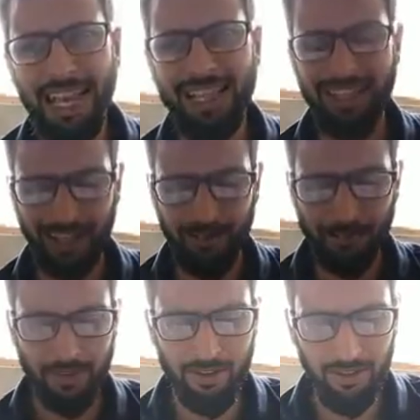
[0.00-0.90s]
essay
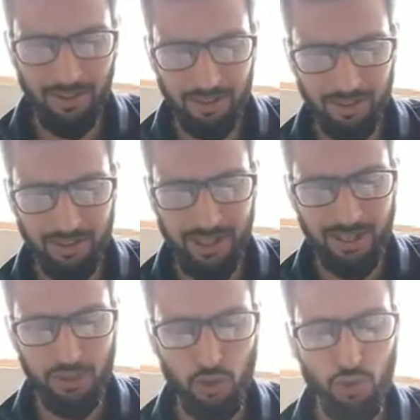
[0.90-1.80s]

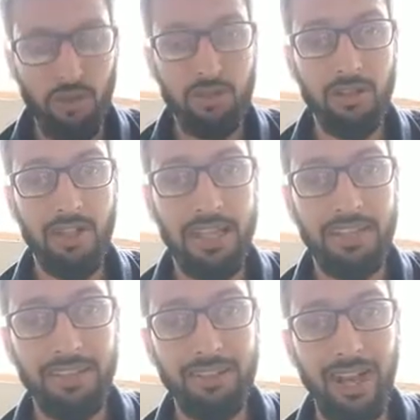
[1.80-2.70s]
is structured
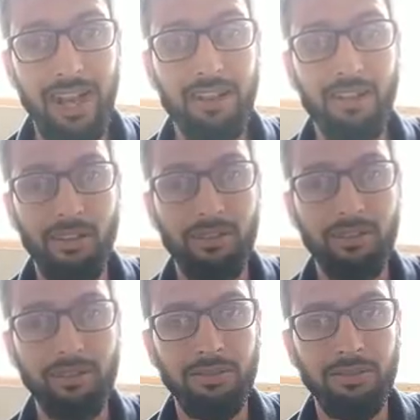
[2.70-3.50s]
as a dialogue,